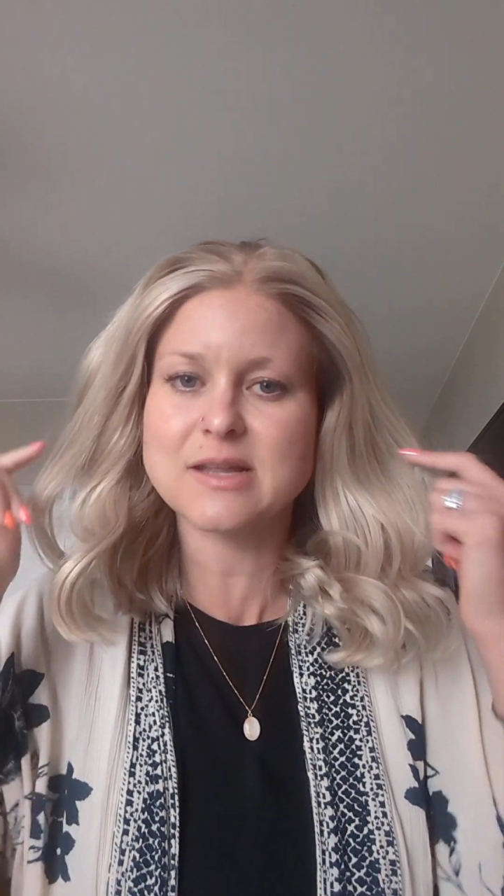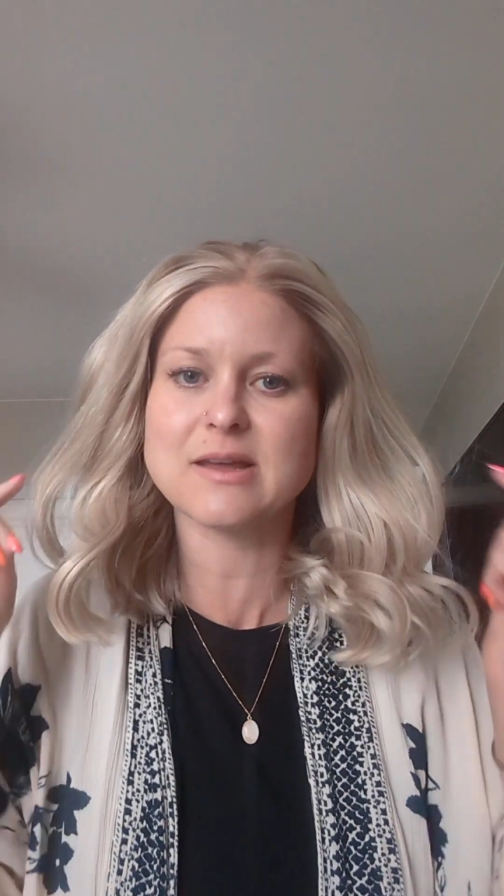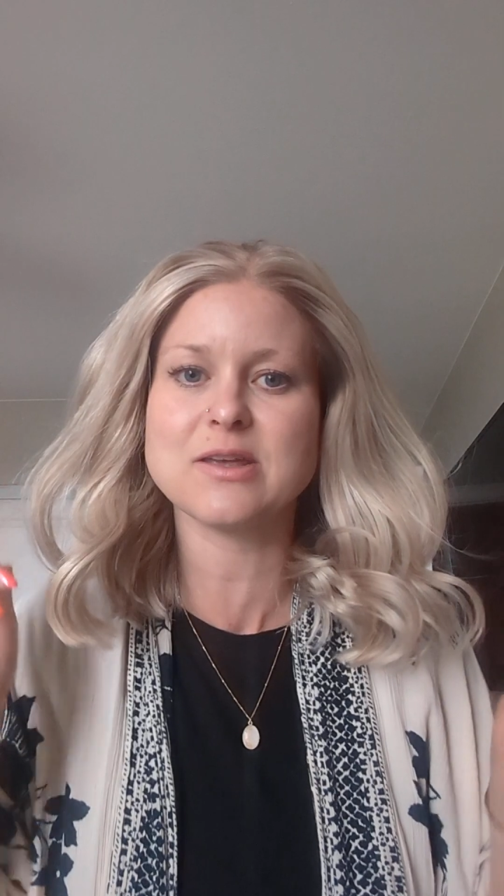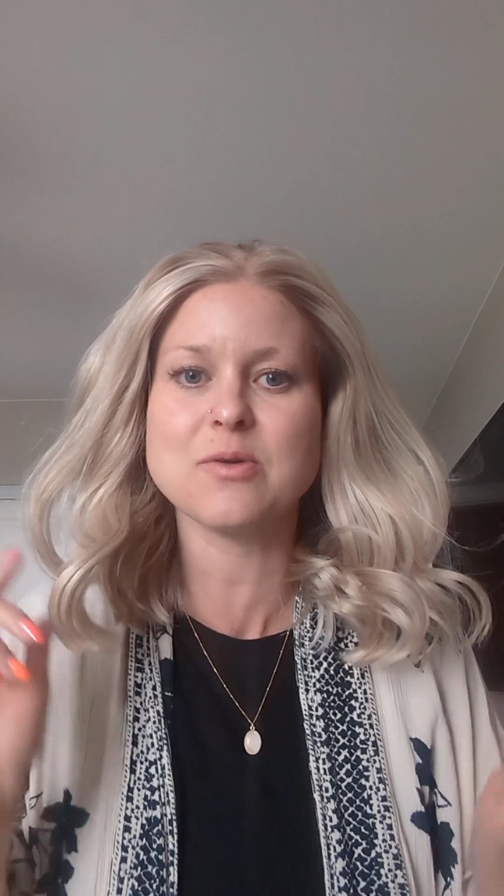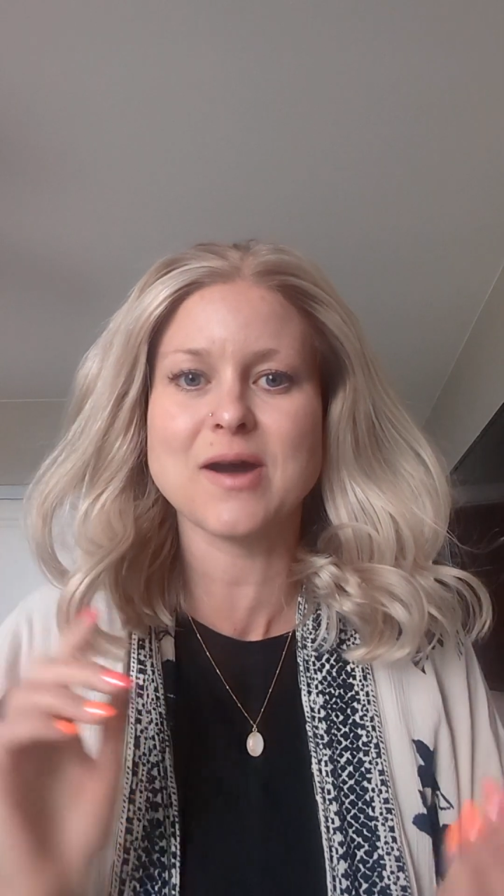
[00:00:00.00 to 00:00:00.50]

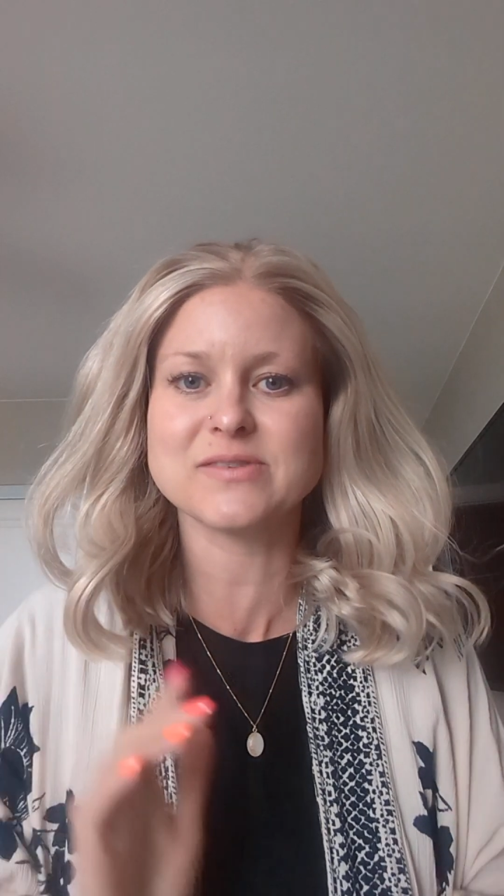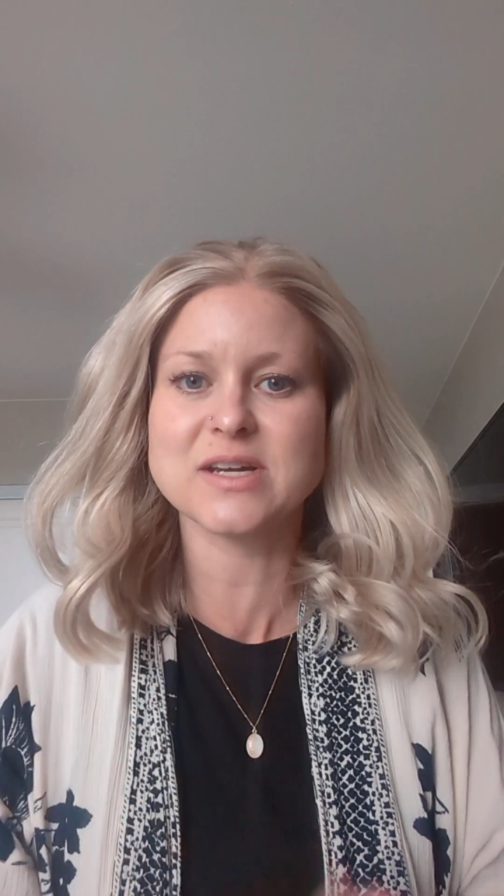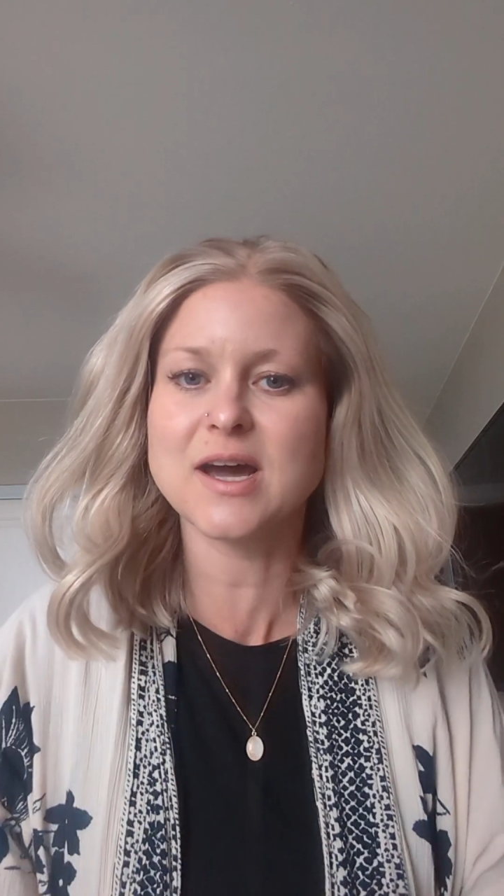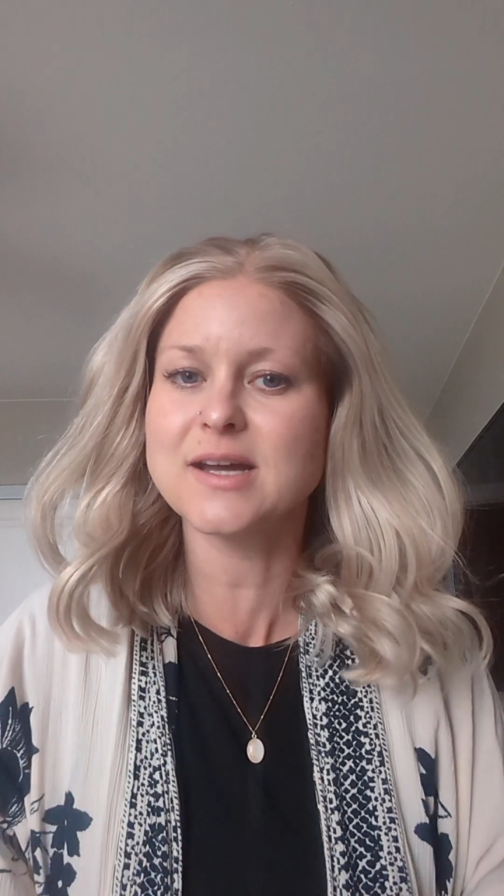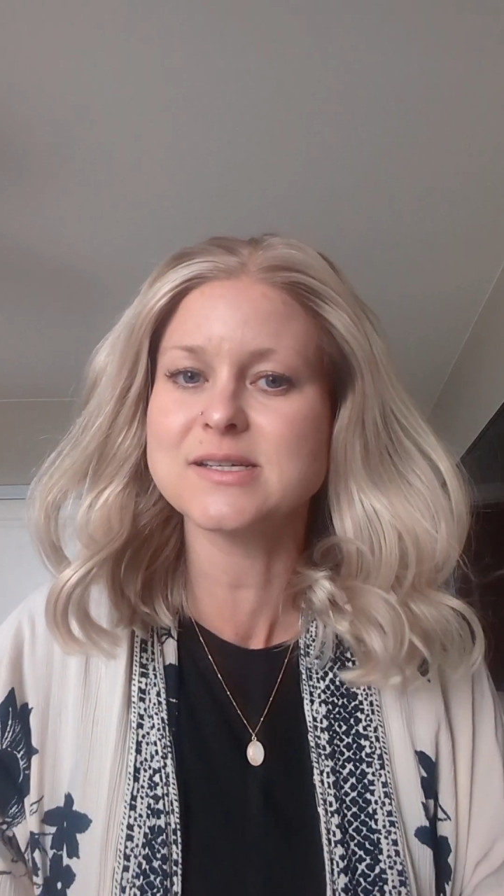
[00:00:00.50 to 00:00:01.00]
that you have to
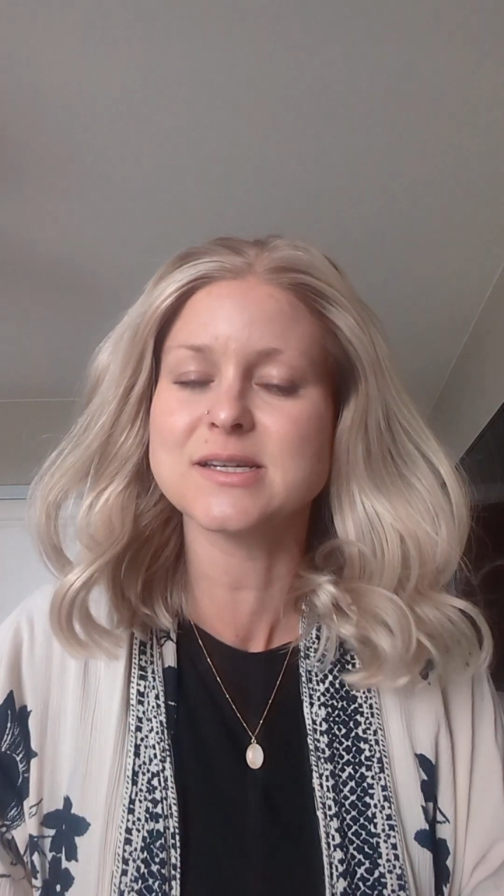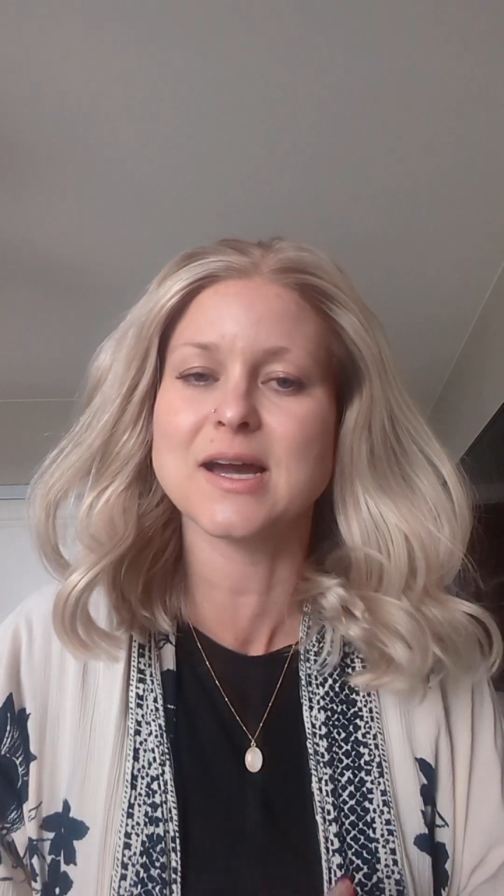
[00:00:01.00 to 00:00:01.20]
cut.